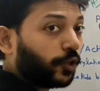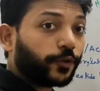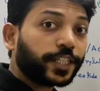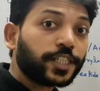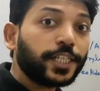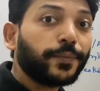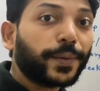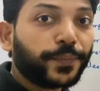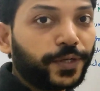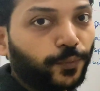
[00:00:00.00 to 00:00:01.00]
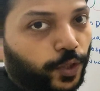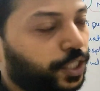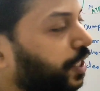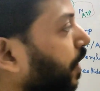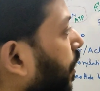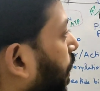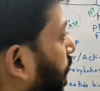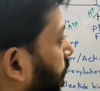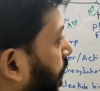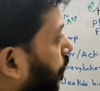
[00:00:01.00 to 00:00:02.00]
called resting membrane potential.
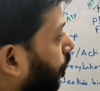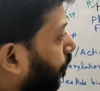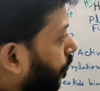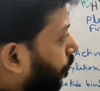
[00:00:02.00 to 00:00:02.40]
The